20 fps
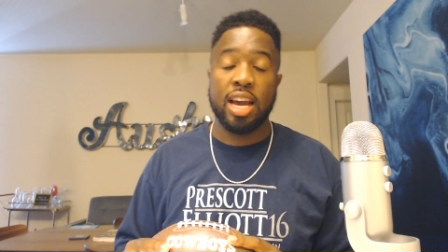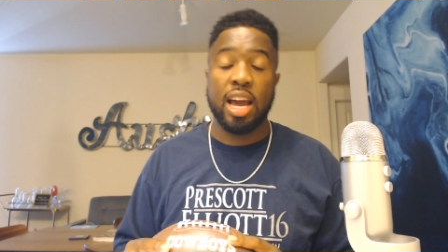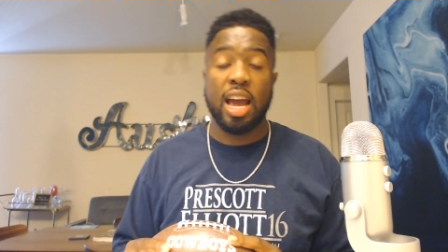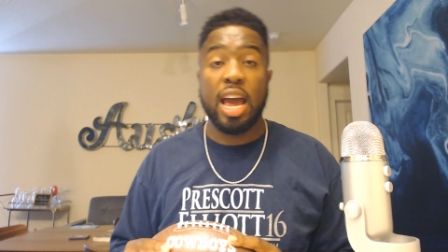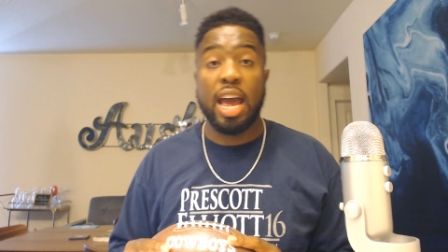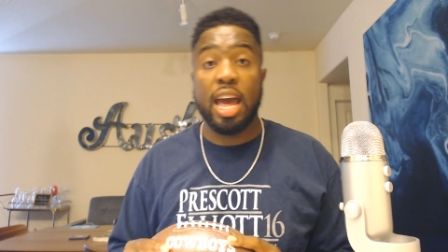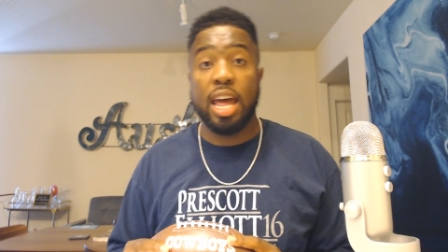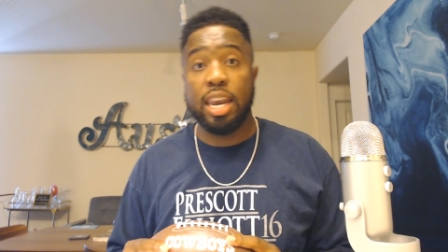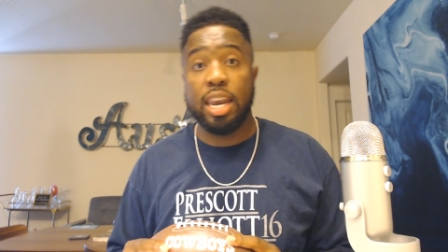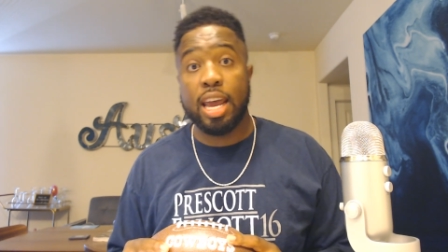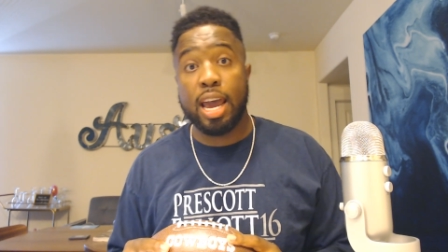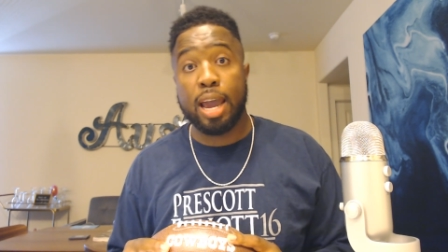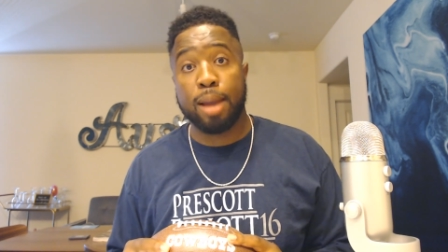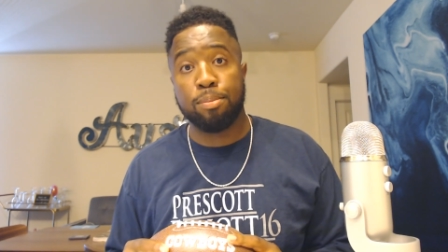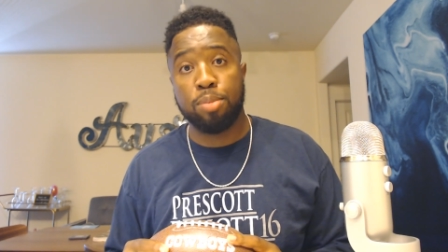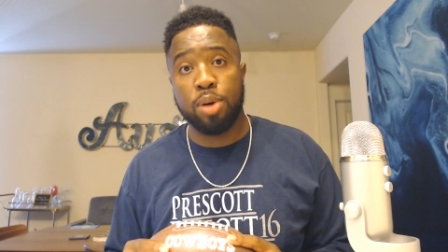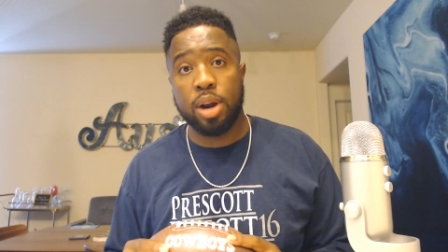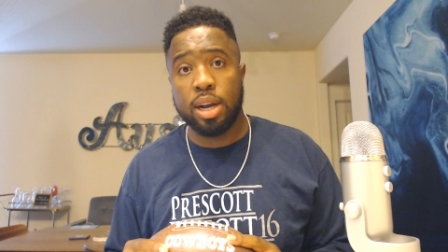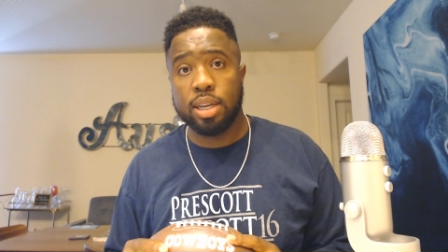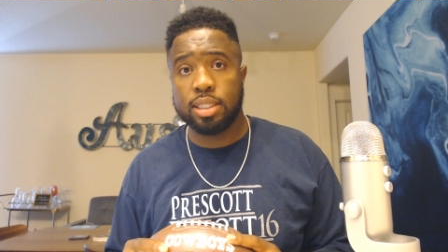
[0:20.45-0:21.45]
and Dak
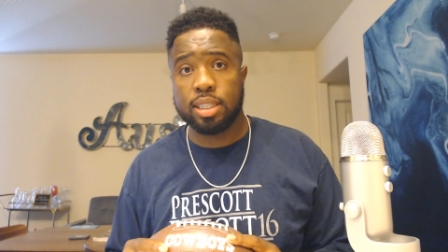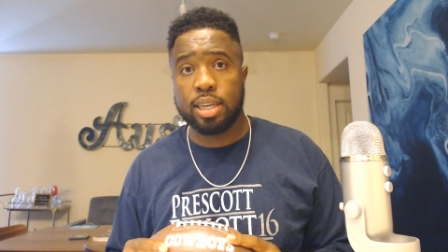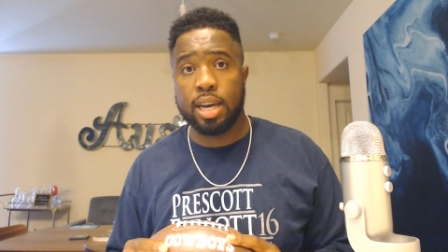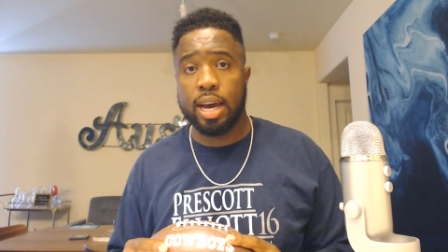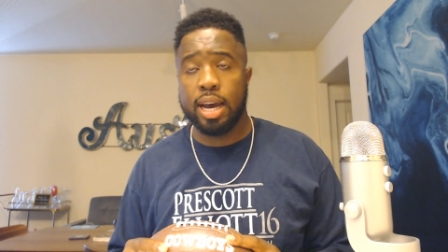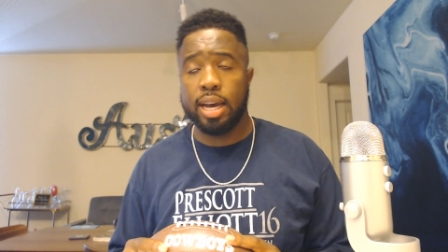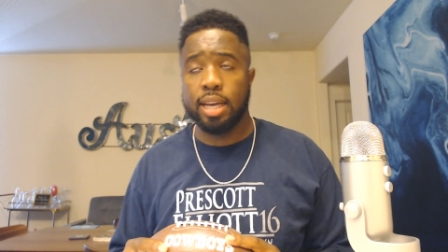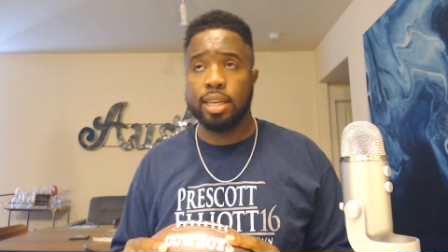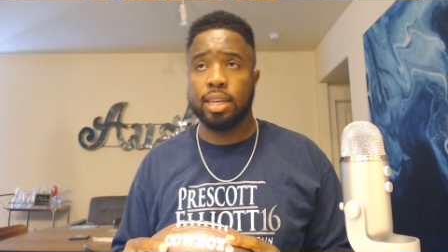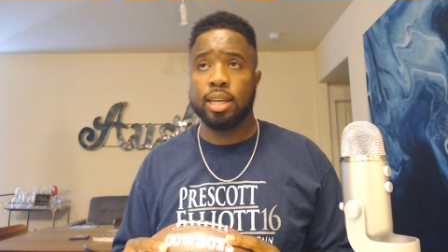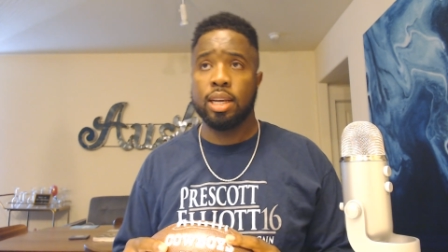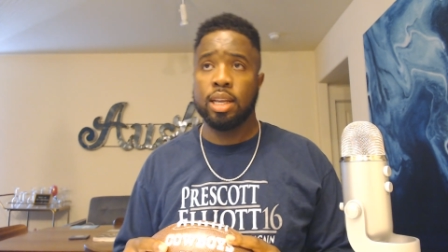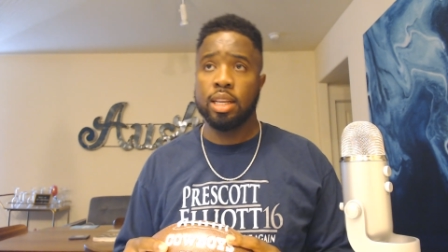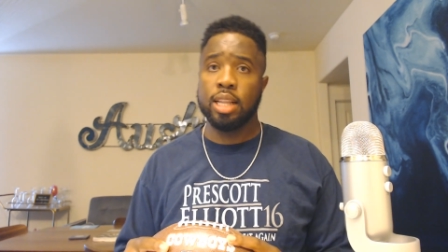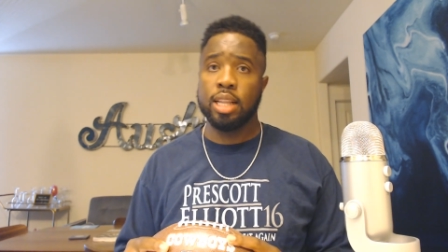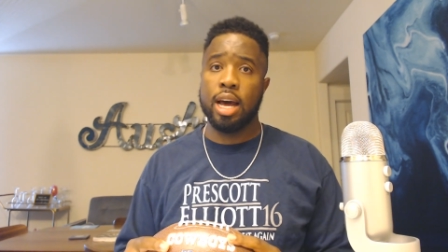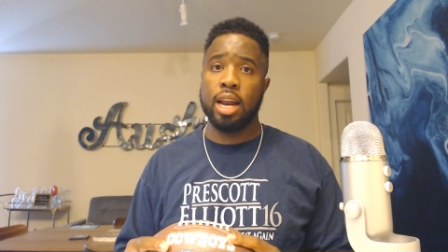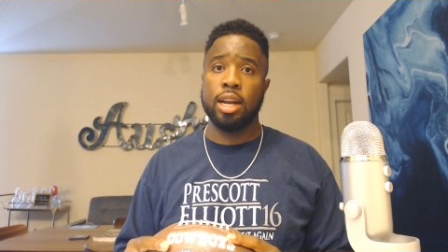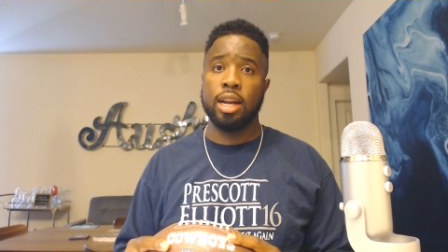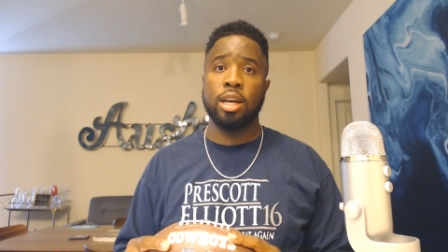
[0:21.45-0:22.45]
Prescott. A
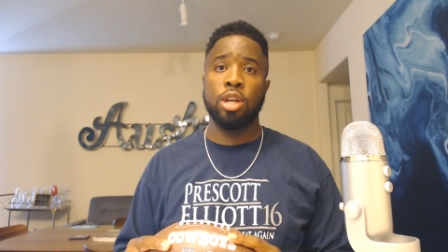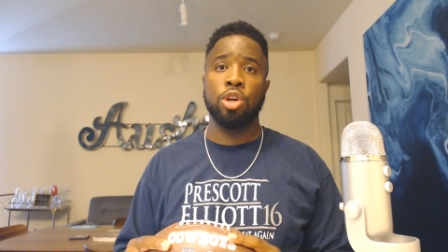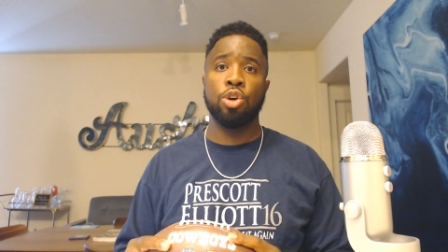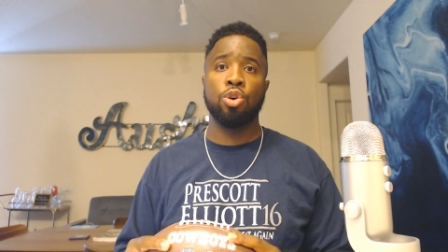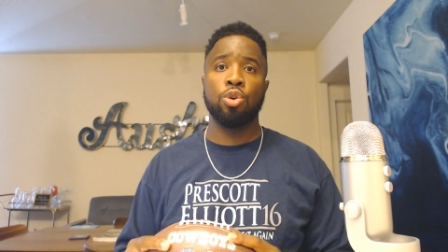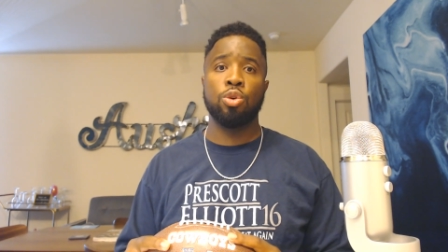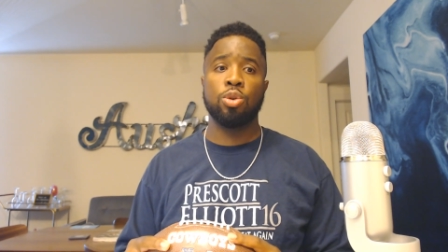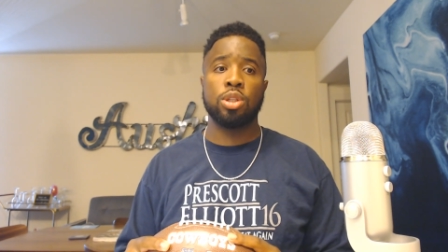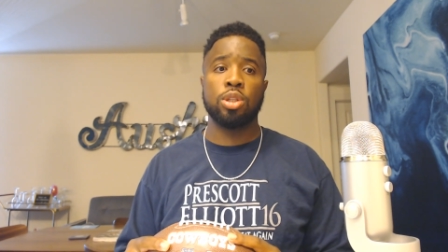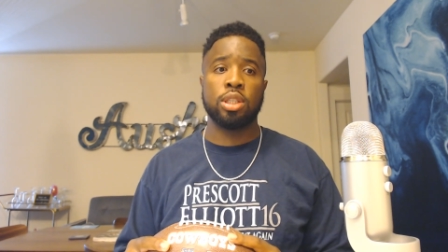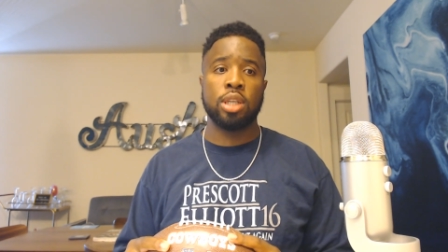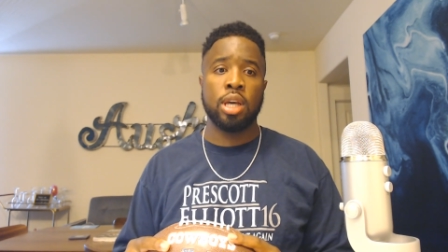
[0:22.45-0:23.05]
lot of news,